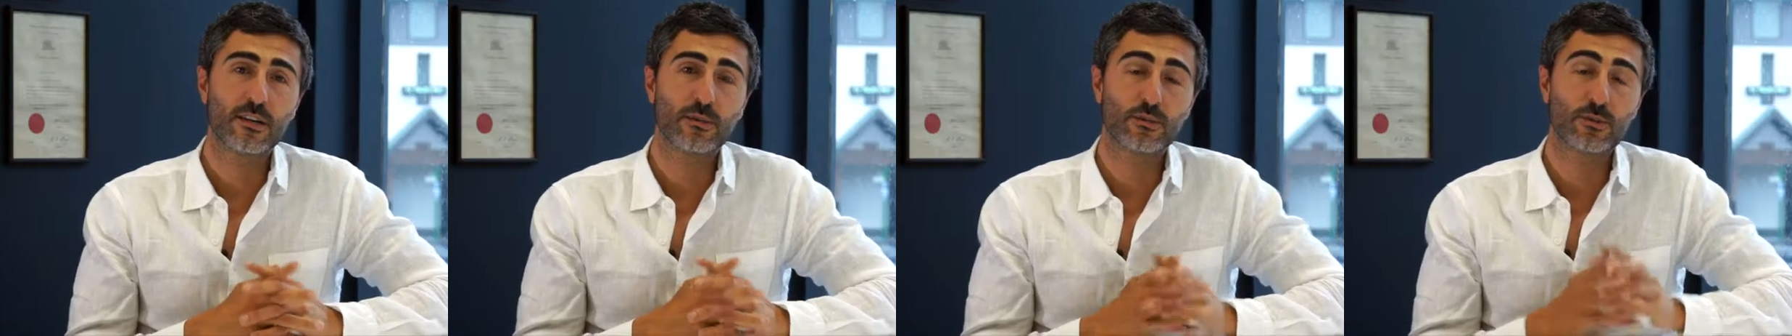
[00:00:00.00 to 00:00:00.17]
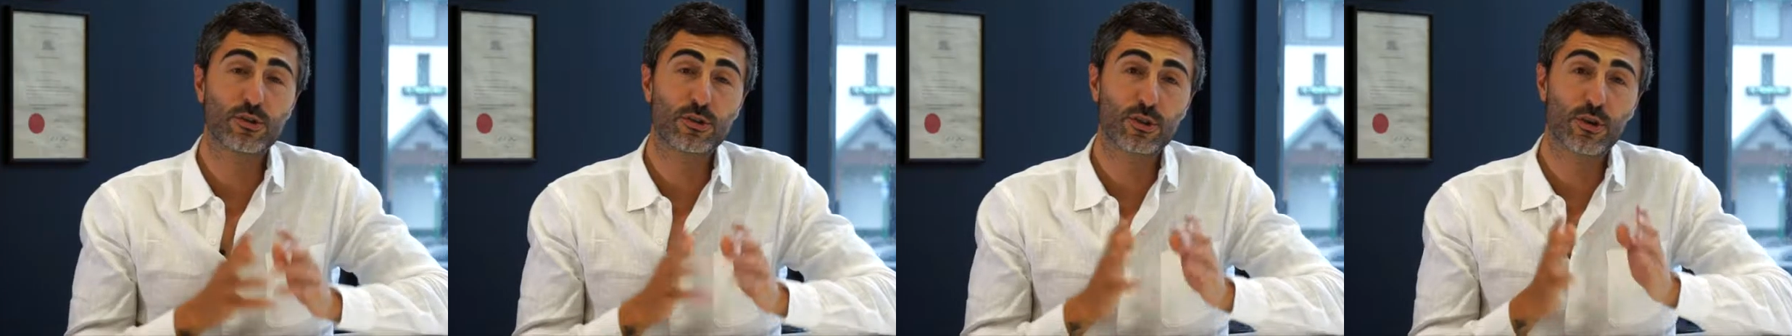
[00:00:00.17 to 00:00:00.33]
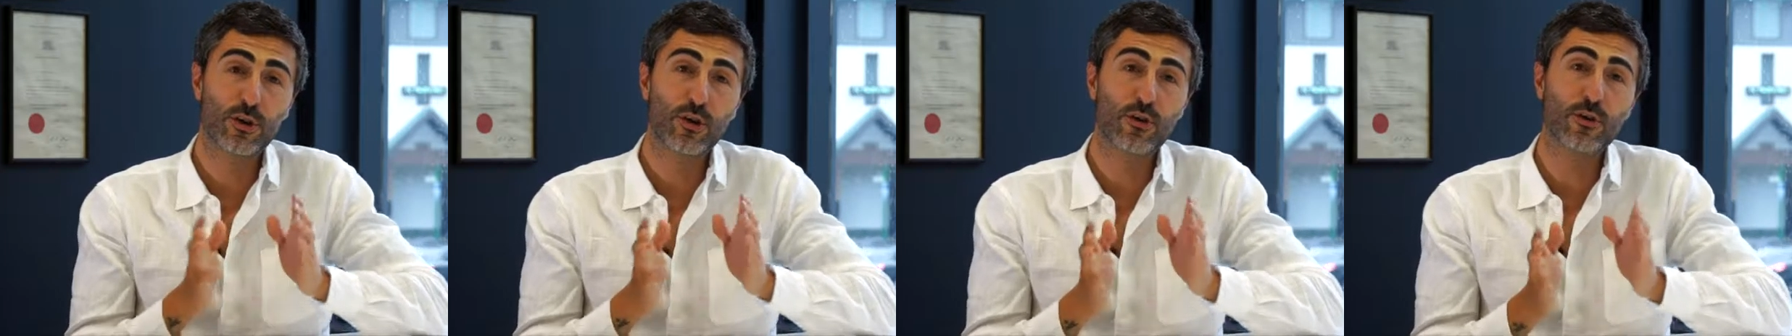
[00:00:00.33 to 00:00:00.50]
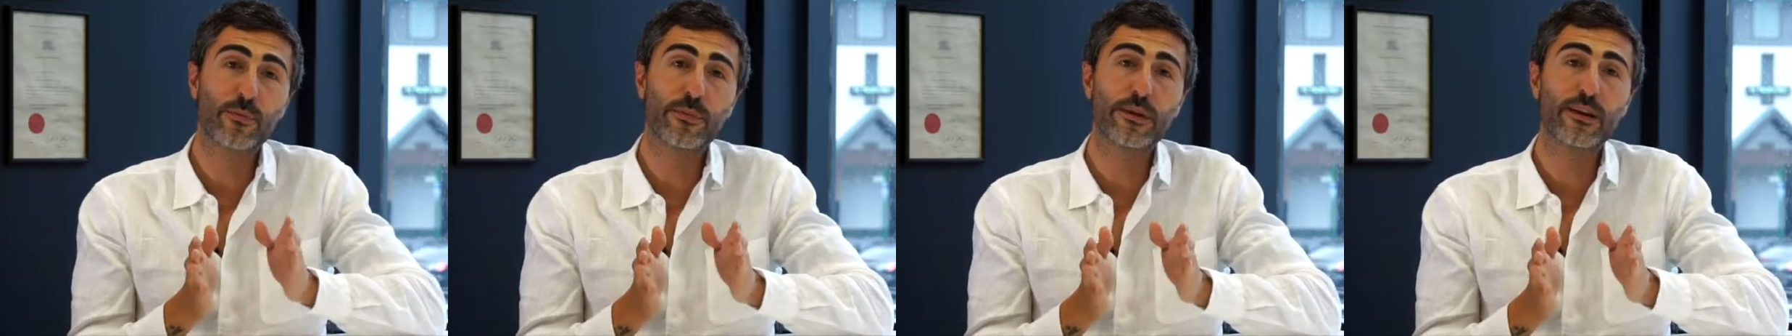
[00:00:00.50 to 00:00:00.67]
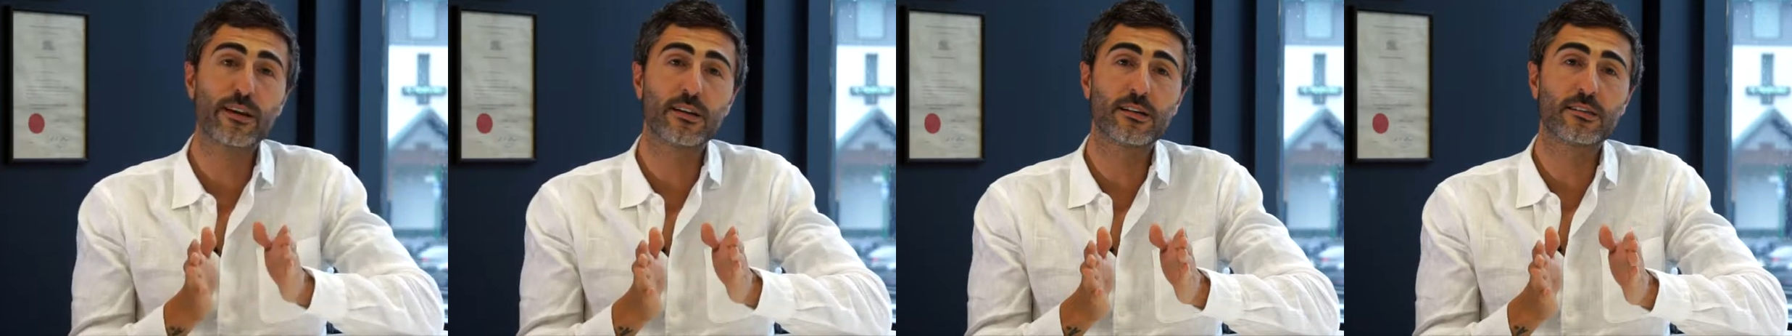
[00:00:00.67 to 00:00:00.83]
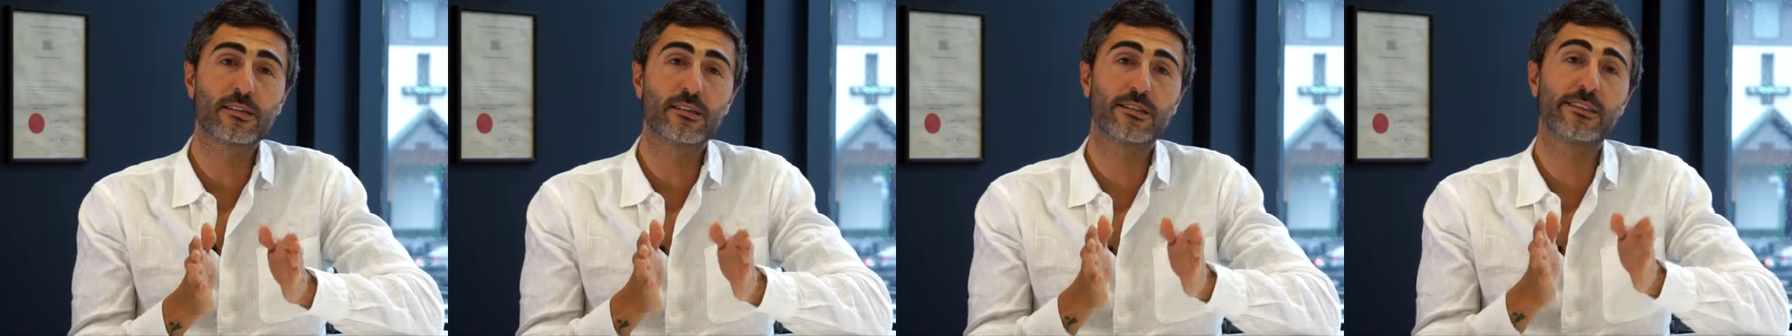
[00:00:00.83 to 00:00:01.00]
which
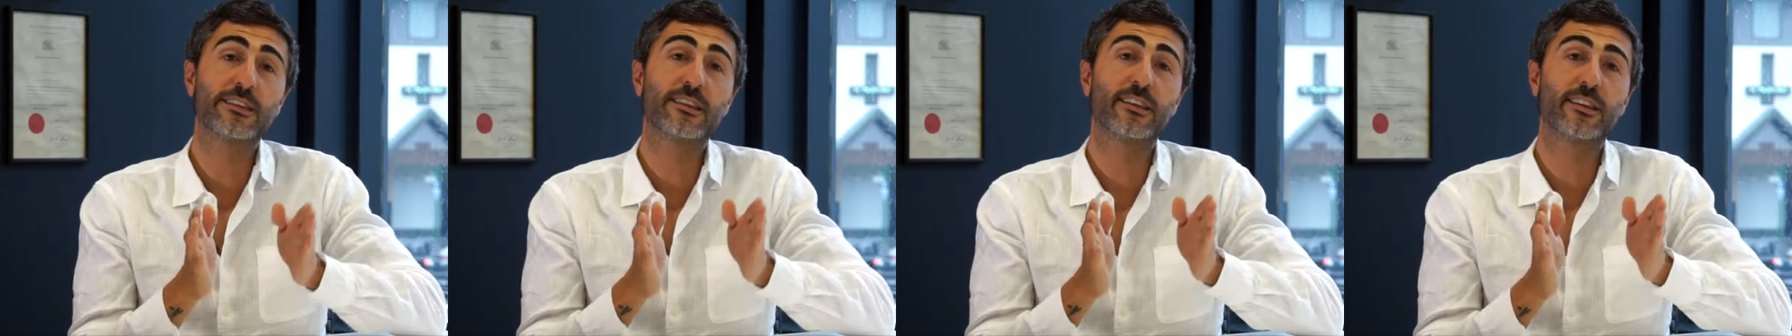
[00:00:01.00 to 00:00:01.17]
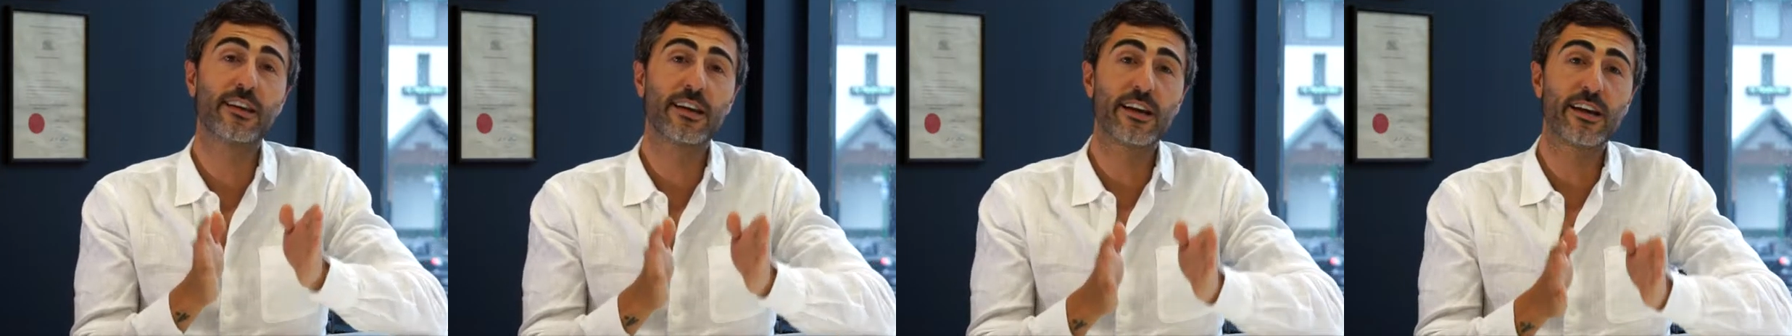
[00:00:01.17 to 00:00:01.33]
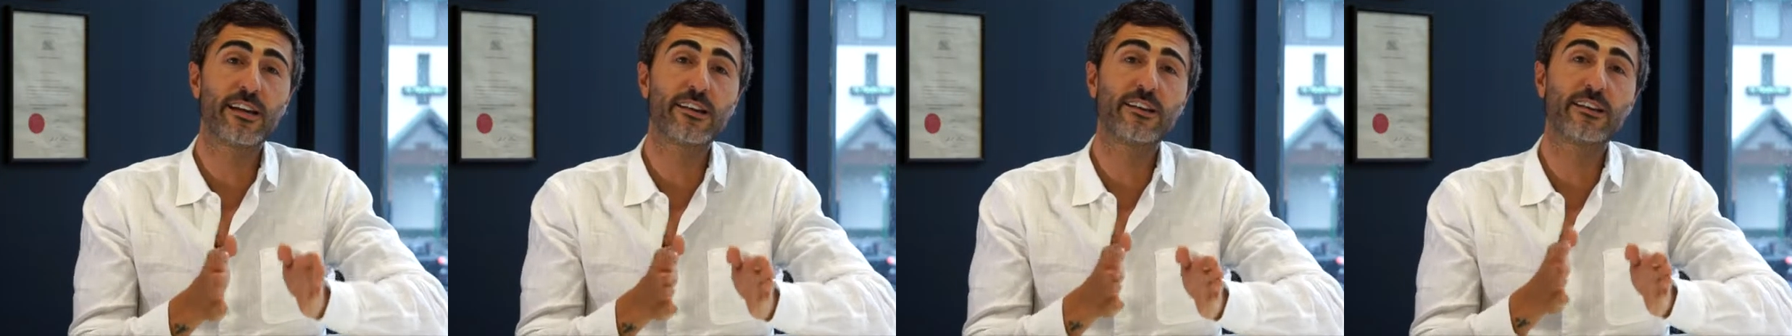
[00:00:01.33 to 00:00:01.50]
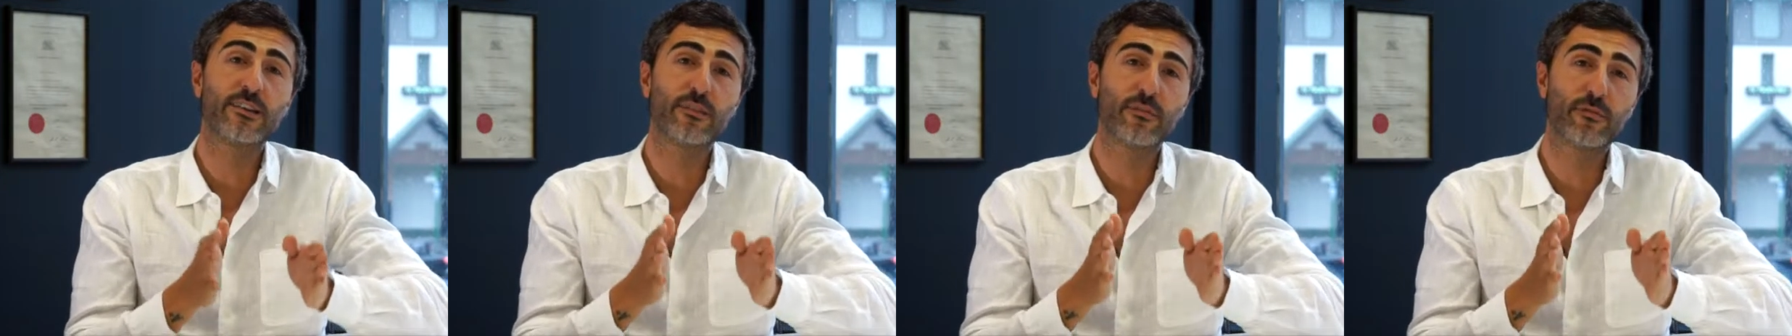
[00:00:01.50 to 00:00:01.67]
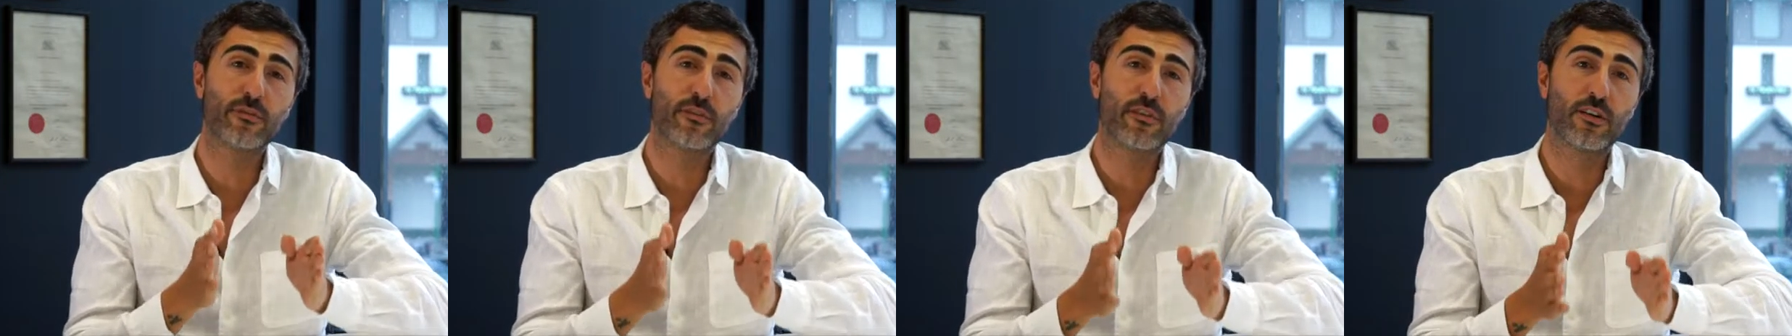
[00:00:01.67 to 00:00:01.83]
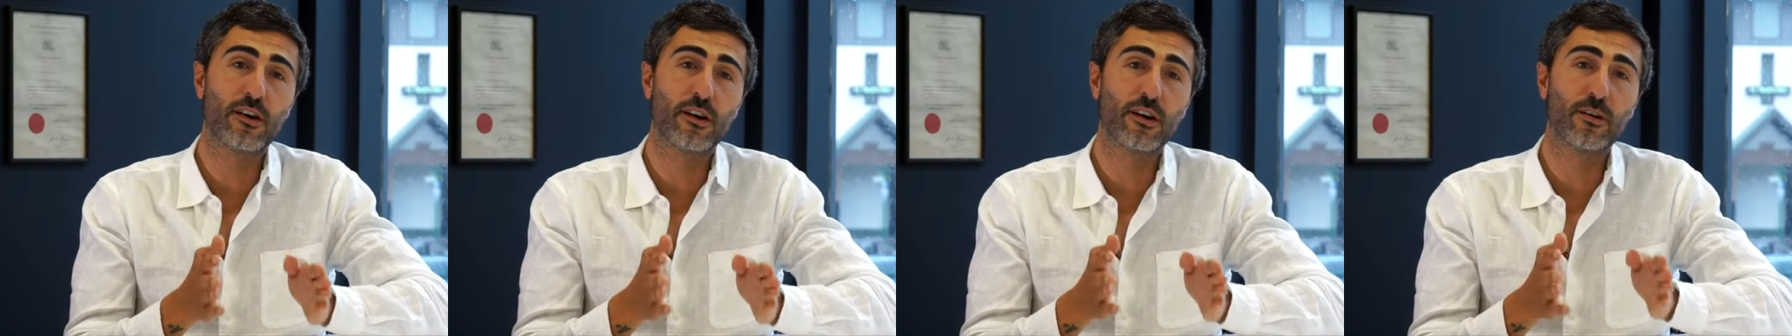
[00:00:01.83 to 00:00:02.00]
culminates in the Land and
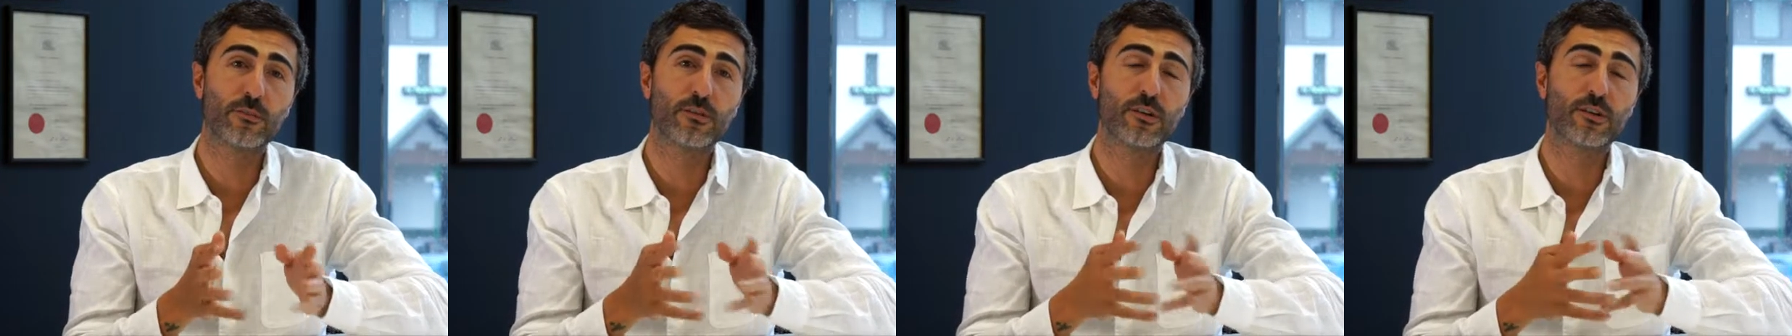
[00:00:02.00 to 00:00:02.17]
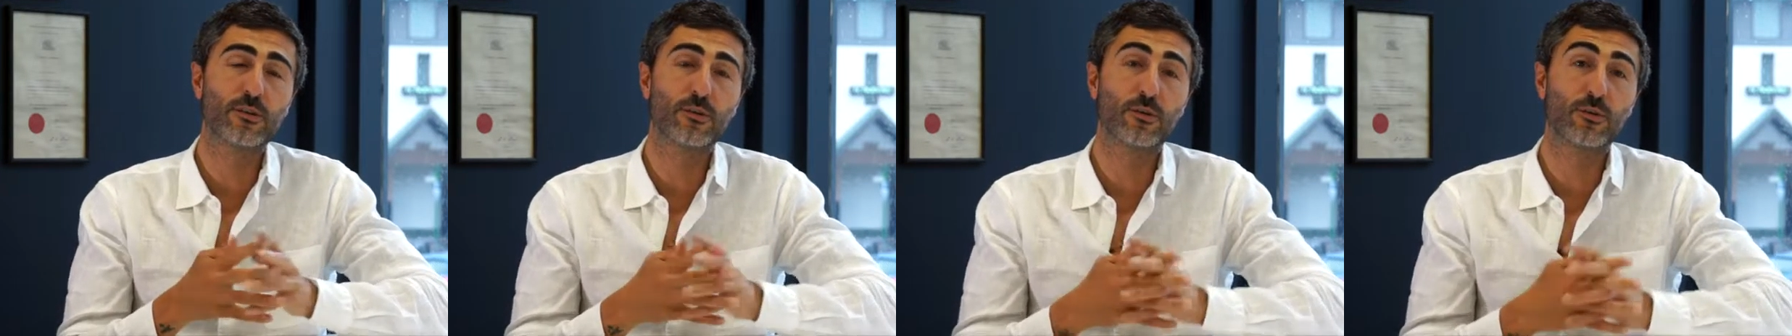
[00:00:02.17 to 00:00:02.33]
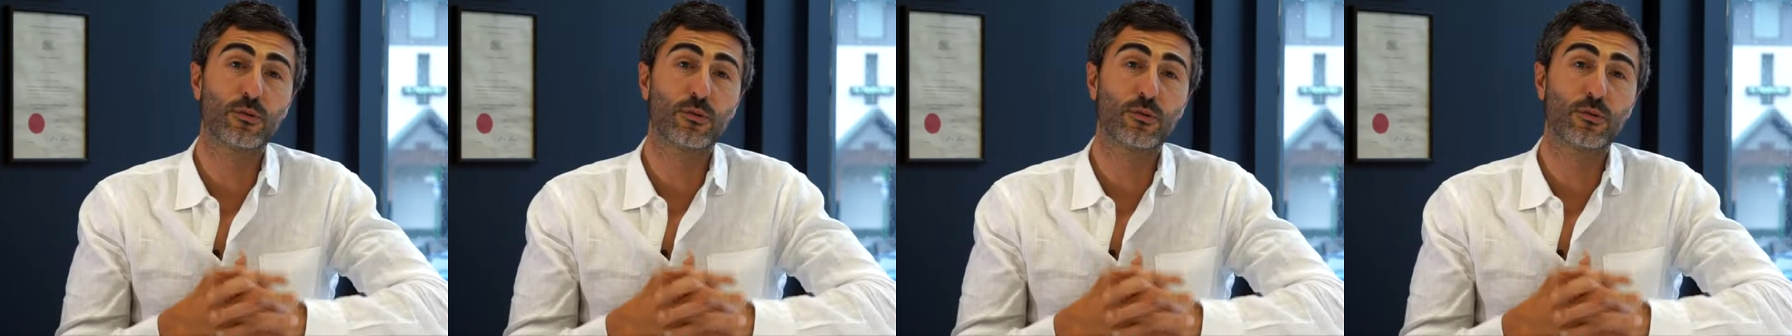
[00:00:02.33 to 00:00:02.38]
Environment